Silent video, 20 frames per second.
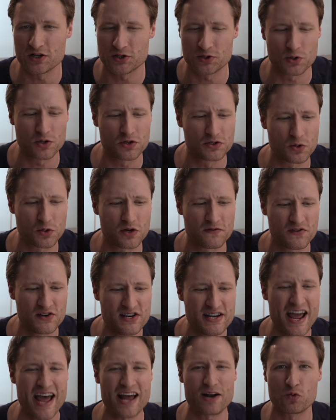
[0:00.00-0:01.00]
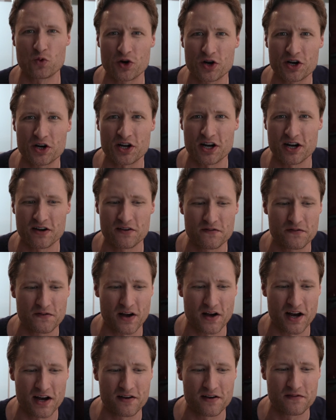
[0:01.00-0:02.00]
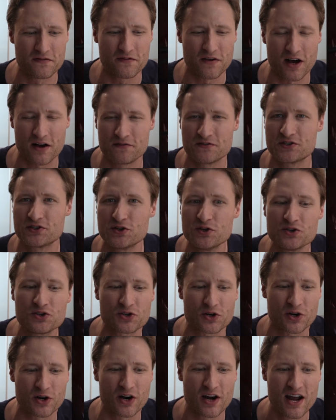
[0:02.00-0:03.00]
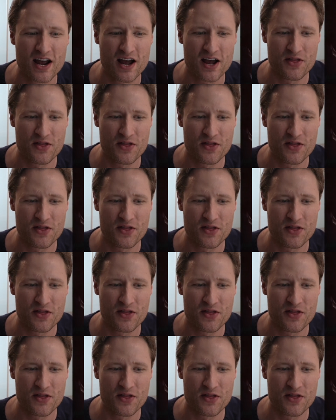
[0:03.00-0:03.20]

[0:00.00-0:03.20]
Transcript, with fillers: sort of network of suture